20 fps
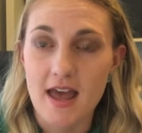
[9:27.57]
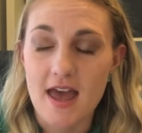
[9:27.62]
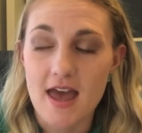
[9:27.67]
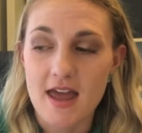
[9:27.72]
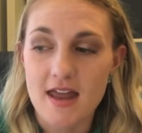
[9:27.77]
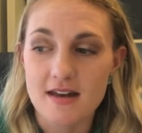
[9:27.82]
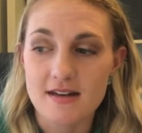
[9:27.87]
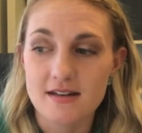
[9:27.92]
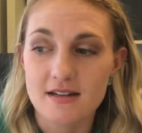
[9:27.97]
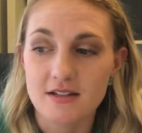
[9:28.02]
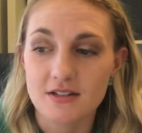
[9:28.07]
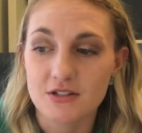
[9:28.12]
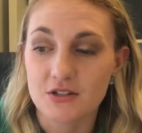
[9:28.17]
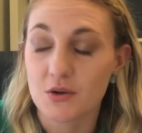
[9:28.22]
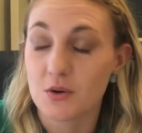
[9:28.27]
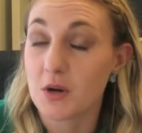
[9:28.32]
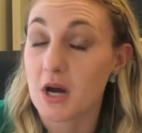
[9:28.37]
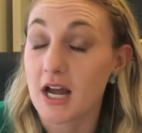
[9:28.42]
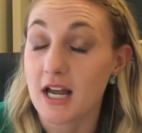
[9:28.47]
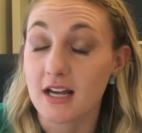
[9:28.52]
And
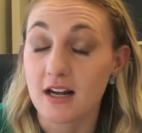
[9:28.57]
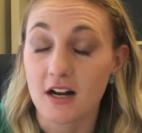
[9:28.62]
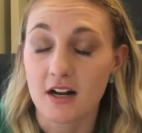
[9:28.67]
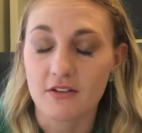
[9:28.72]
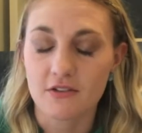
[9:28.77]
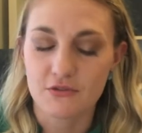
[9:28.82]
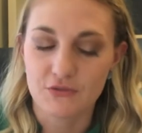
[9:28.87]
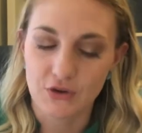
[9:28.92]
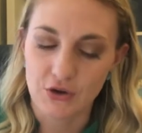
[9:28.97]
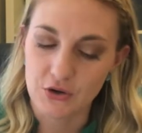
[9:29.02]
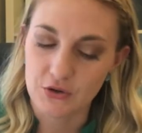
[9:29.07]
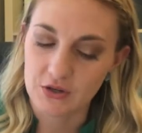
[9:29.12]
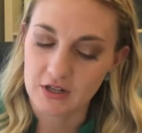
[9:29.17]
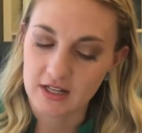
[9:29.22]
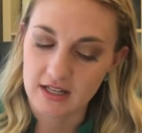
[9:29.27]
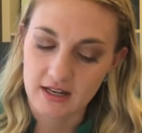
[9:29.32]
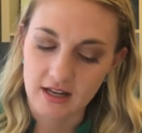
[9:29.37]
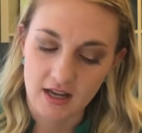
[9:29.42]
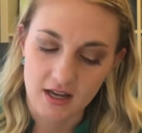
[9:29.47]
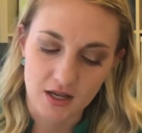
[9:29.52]
so I got a phone,
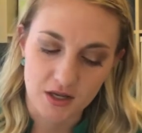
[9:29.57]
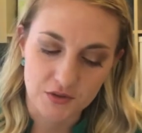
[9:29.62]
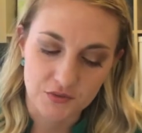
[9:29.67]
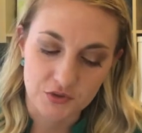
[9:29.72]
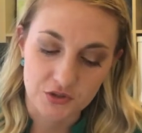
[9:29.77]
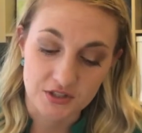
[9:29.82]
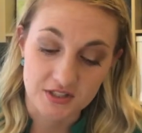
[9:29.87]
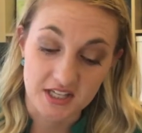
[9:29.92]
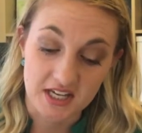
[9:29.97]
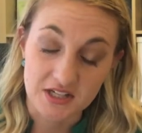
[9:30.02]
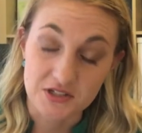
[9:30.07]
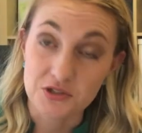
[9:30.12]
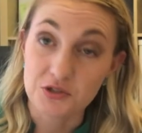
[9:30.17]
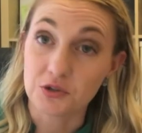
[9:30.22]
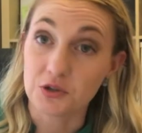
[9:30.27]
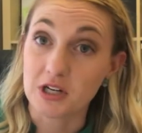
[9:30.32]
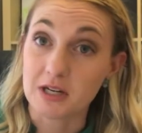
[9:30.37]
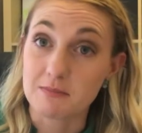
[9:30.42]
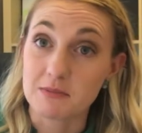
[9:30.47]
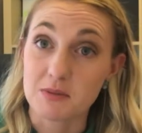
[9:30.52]
and I just
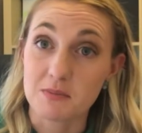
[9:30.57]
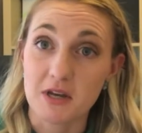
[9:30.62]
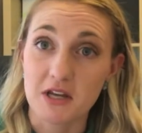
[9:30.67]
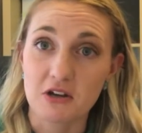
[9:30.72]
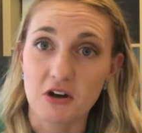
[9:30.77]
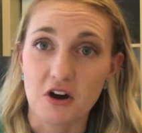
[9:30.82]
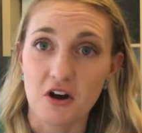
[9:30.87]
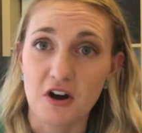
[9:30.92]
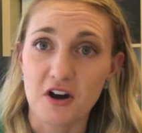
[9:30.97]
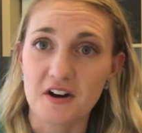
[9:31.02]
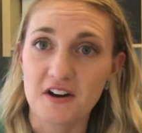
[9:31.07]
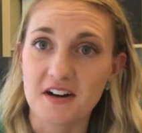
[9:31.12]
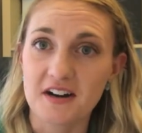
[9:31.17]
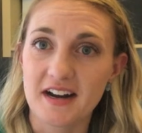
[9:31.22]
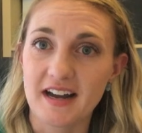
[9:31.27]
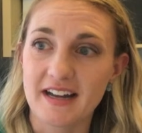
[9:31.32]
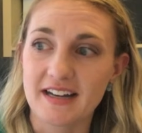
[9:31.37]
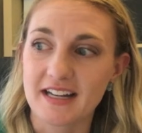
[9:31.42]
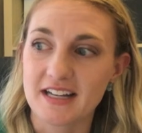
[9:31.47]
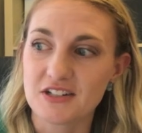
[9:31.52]
screamed in my
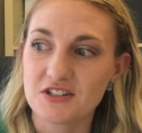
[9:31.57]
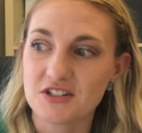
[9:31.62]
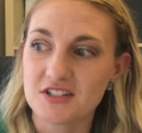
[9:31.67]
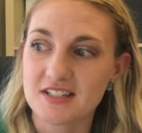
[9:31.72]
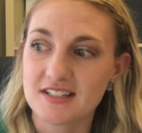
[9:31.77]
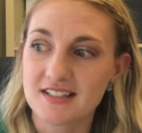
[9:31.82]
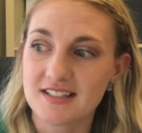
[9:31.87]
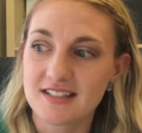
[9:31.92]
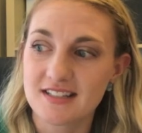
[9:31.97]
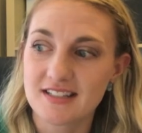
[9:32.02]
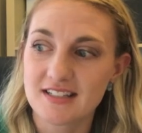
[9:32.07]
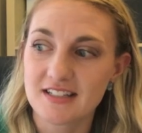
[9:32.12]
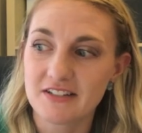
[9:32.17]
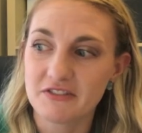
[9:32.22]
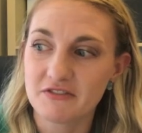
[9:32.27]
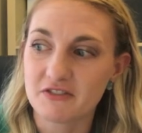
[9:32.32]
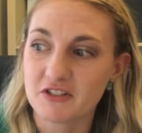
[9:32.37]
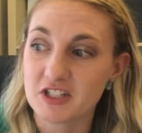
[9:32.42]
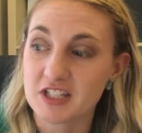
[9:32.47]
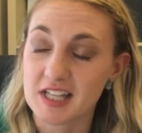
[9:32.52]
car, and I just
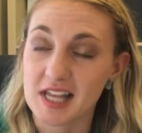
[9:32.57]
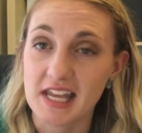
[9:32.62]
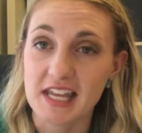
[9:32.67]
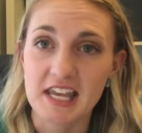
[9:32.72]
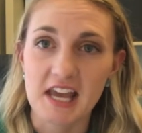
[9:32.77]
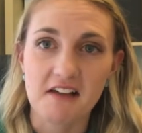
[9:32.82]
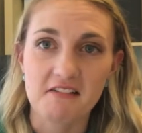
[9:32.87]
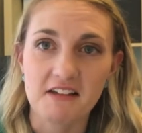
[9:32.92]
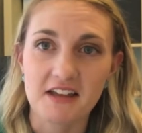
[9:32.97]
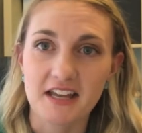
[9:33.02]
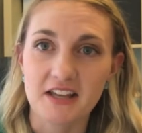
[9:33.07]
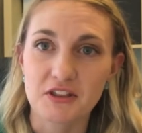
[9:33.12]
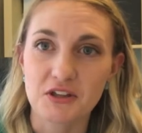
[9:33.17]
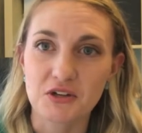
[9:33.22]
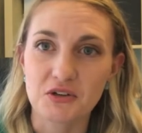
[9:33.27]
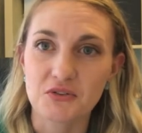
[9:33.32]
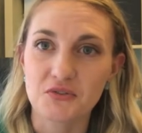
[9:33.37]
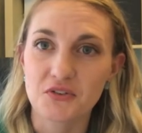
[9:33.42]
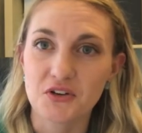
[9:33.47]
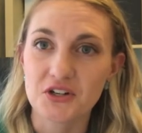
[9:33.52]
was yelling at
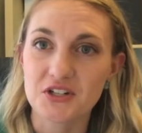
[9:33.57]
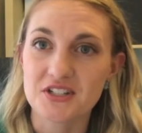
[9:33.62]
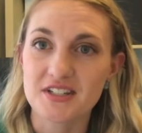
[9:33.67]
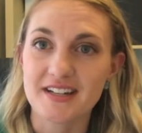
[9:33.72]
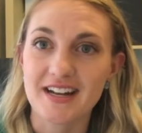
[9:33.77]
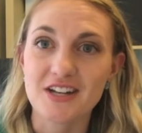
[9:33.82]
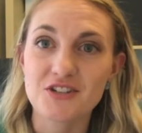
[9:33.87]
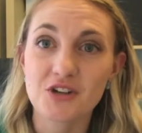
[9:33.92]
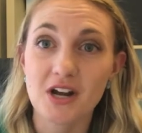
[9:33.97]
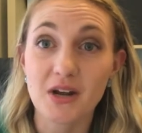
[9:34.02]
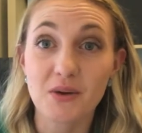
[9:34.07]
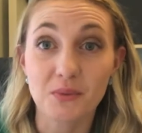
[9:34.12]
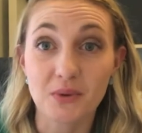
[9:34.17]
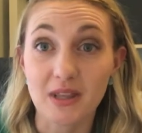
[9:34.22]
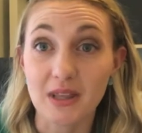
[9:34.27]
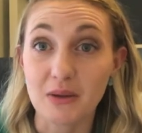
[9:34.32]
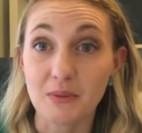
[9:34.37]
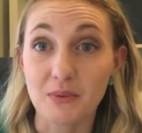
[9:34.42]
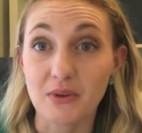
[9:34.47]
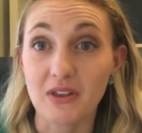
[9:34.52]
the universe. And I try
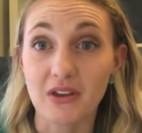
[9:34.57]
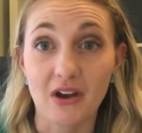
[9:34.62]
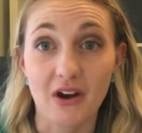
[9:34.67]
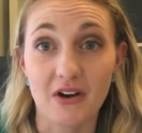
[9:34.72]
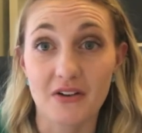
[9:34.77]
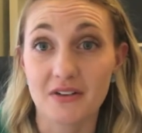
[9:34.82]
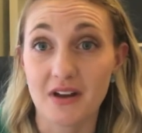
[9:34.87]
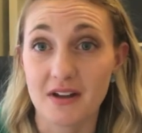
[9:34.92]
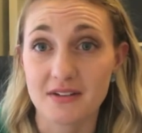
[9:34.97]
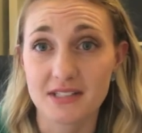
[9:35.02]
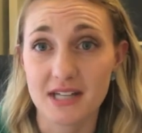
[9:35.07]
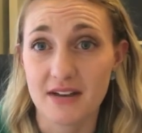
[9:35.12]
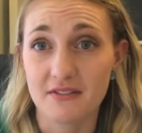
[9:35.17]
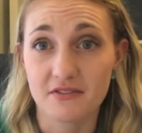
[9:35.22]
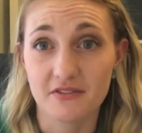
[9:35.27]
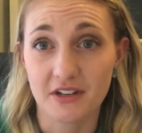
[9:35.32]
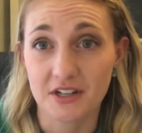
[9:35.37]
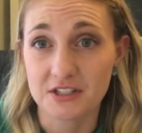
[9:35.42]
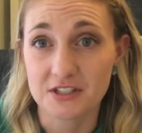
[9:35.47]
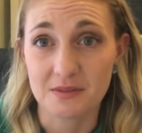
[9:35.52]
really, really hard not to
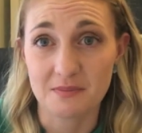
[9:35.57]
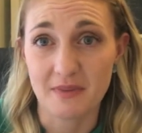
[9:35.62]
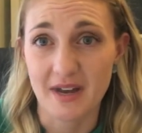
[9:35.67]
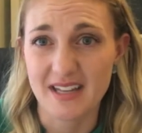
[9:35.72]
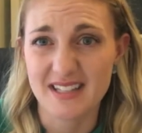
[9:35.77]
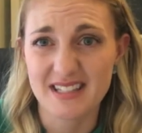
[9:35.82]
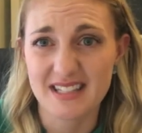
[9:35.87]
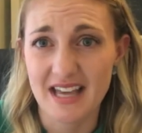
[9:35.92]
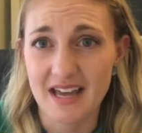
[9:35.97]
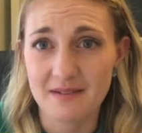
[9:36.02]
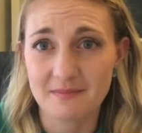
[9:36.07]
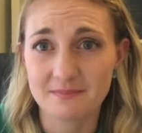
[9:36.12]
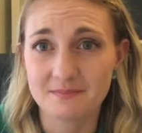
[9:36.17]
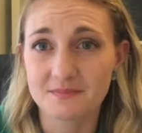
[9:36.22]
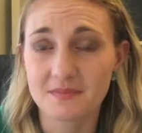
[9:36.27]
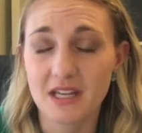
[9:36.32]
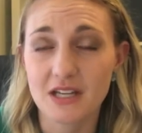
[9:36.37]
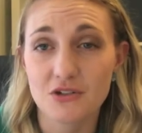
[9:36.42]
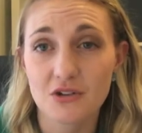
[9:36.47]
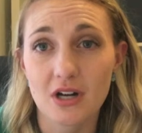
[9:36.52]
have a victim mindset.
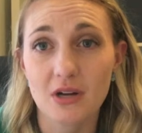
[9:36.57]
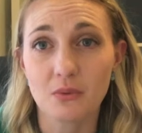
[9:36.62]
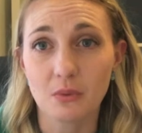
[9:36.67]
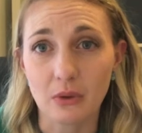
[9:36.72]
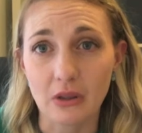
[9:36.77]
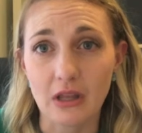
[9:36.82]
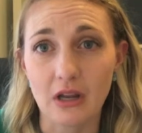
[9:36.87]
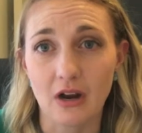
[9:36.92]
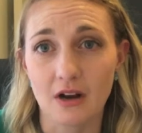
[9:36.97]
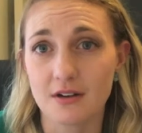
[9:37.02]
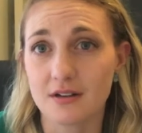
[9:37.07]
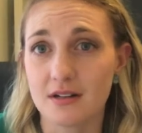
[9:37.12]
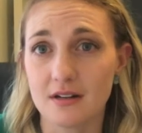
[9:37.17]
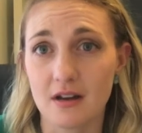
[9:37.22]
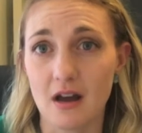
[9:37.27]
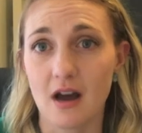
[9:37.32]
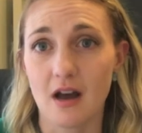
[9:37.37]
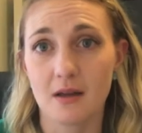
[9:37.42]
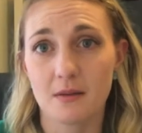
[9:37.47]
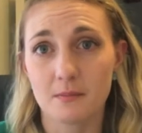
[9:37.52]
I try really hard to
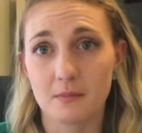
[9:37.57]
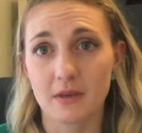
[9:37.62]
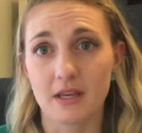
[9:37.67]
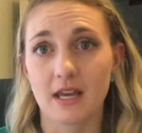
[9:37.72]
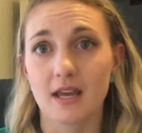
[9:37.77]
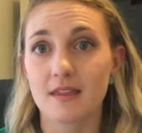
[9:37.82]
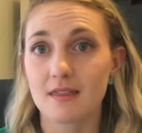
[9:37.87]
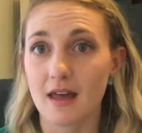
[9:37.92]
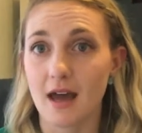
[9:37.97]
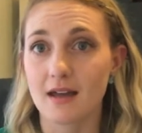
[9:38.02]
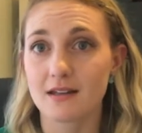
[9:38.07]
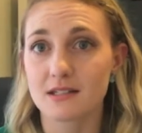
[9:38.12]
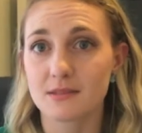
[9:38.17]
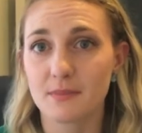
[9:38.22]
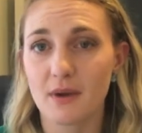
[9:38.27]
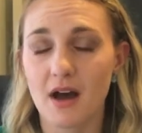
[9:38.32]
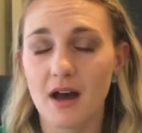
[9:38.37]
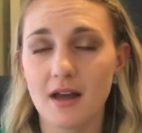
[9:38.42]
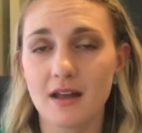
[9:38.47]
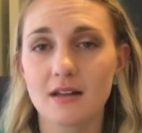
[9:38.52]
not be in that
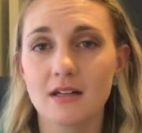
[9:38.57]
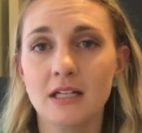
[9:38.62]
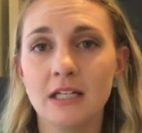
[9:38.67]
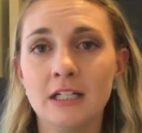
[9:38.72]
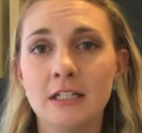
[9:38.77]
spot.